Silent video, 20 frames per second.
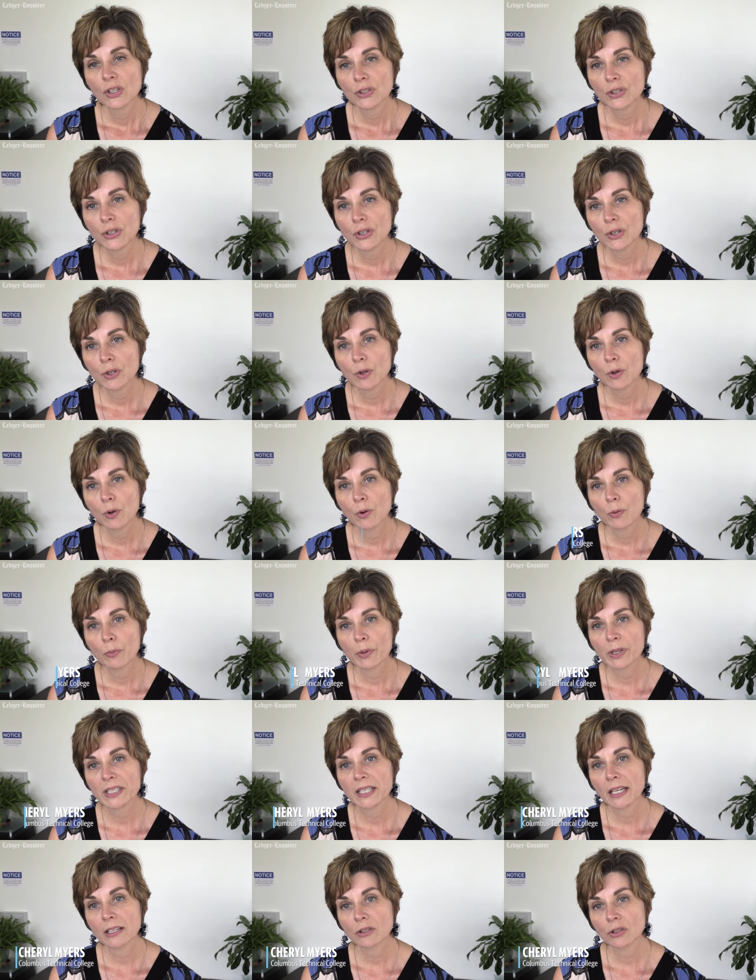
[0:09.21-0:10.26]
to
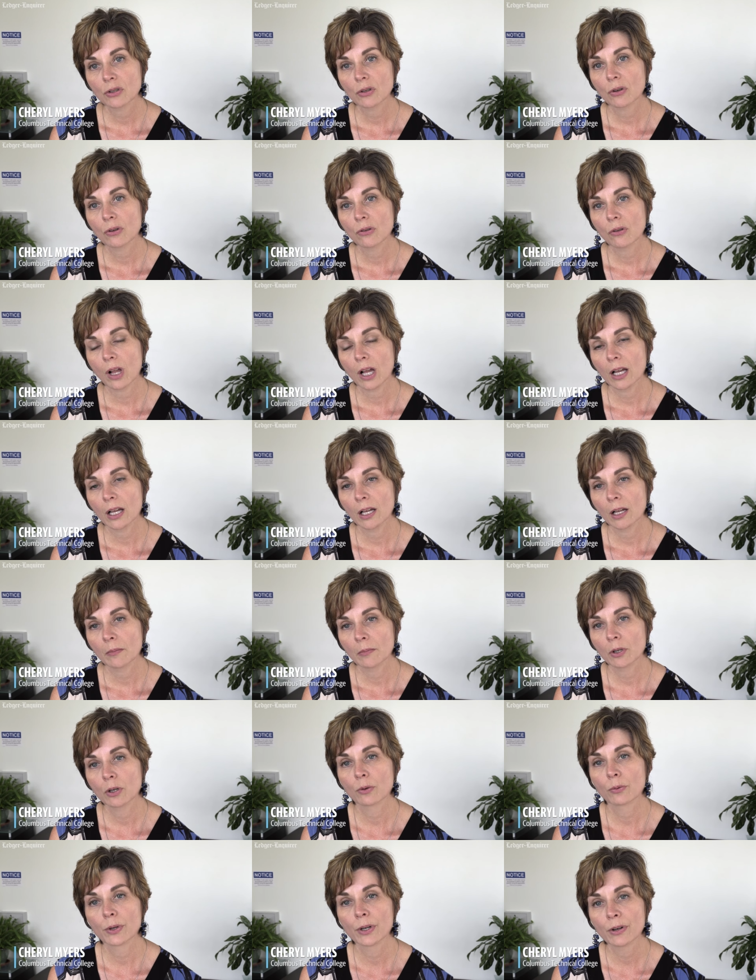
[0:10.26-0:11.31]
potential
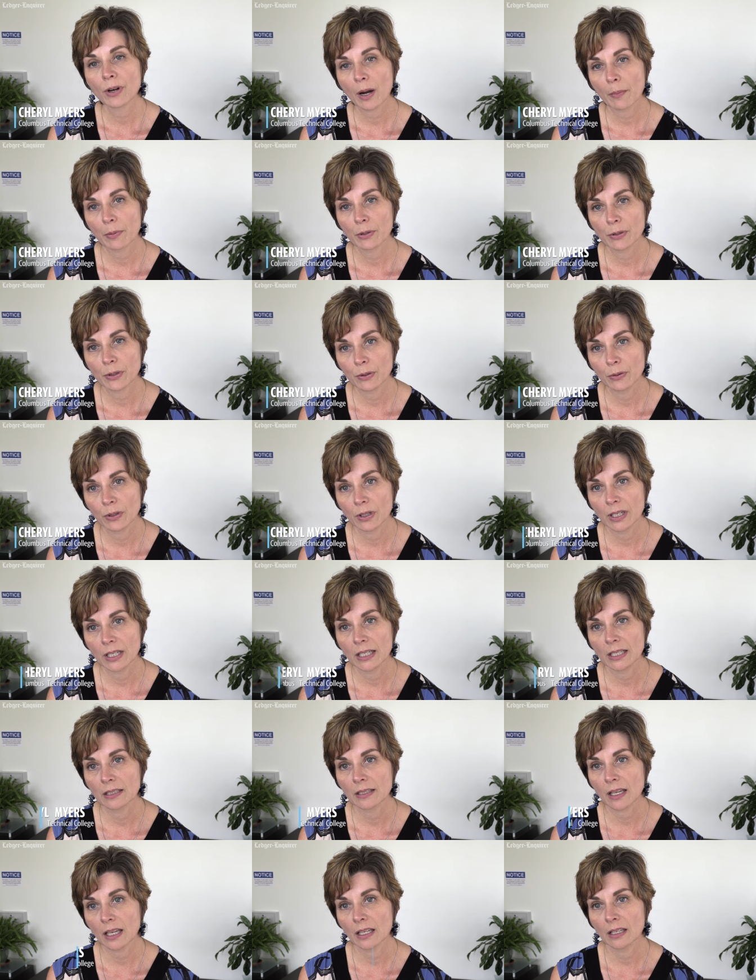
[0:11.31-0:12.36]
career
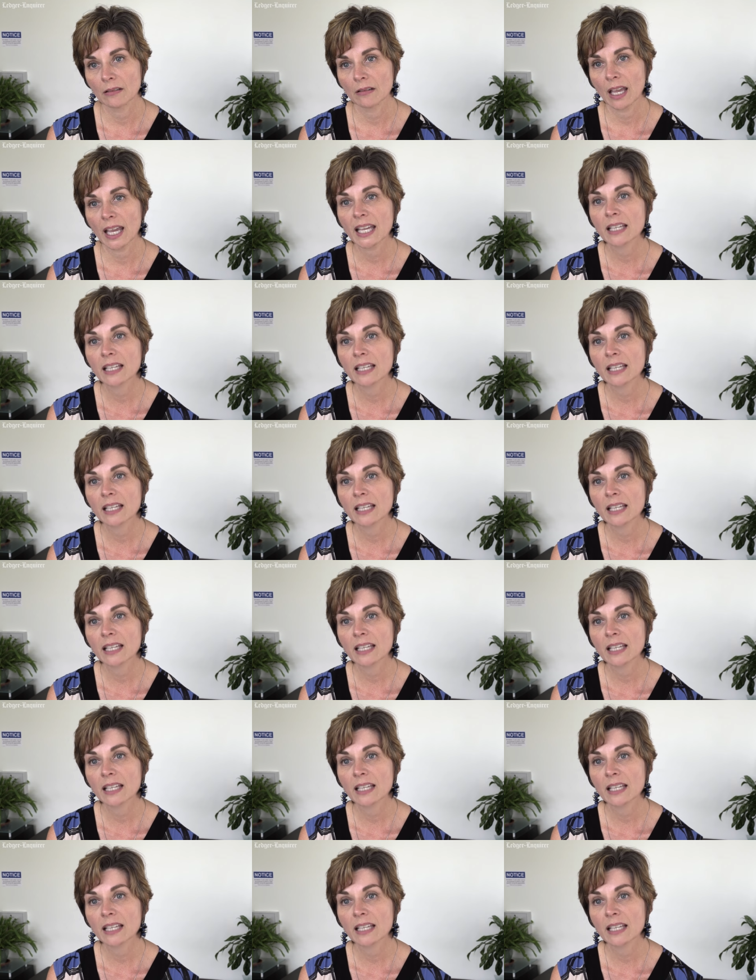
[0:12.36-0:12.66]
opportunities and